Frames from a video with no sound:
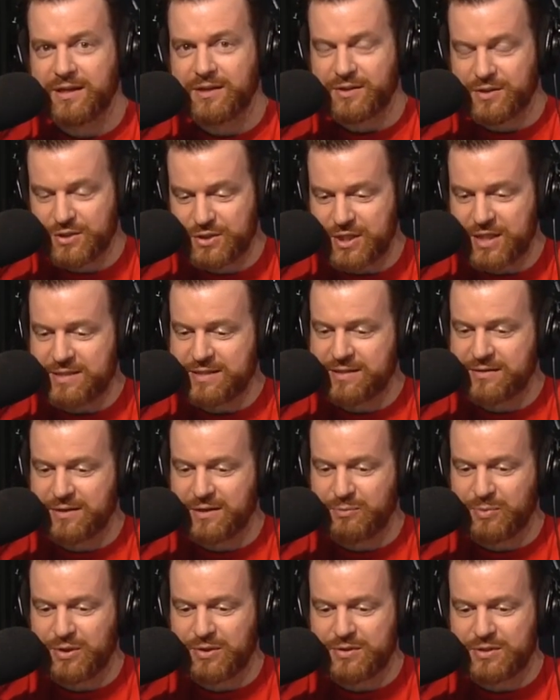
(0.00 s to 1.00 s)
The Jesse
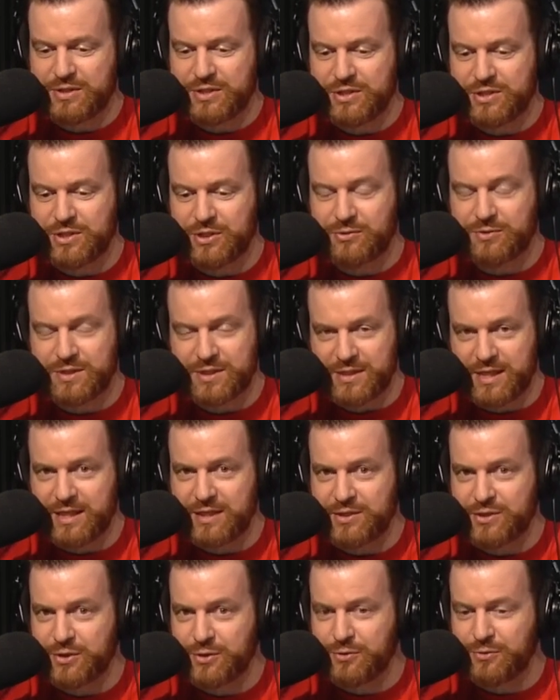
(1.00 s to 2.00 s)
Lee Peterson Show.
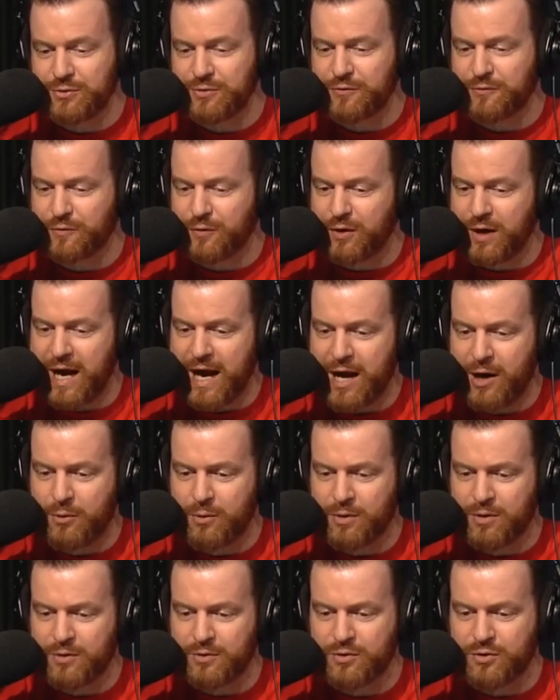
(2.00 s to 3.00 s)
Stay tuned for
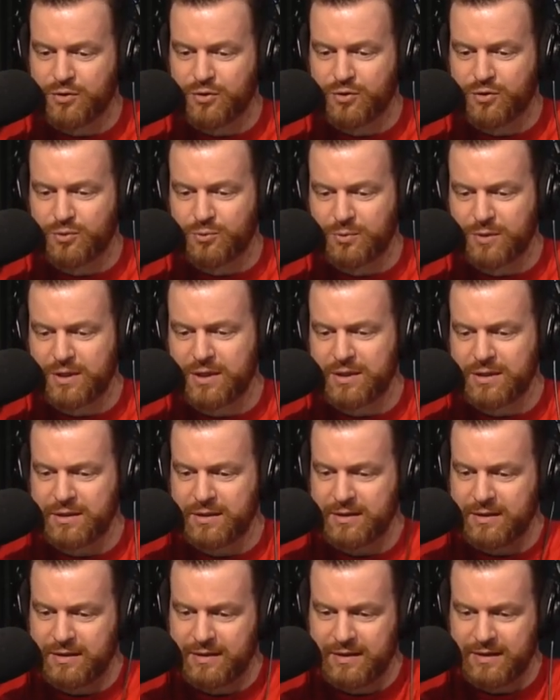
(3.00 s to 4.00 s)
Hour
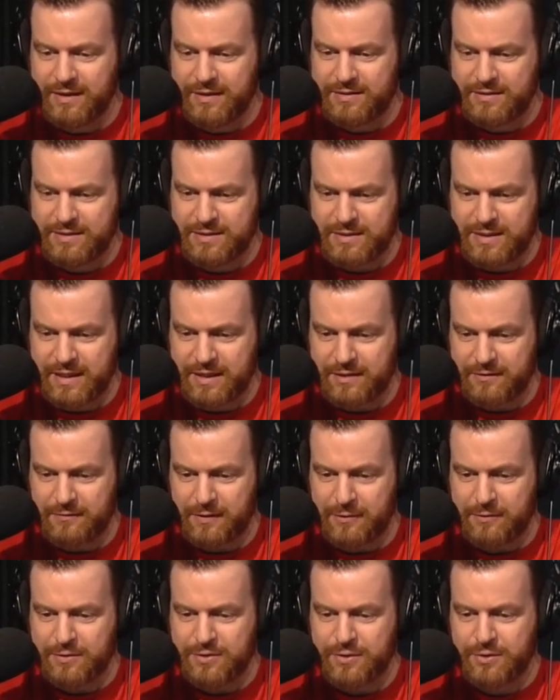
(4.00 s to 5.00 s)
three. This is the end of
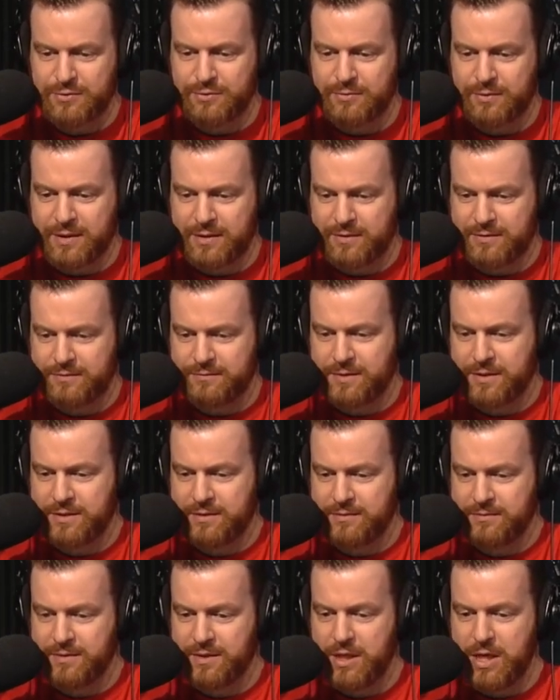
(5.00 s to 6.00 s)
Hour two, right? I forget.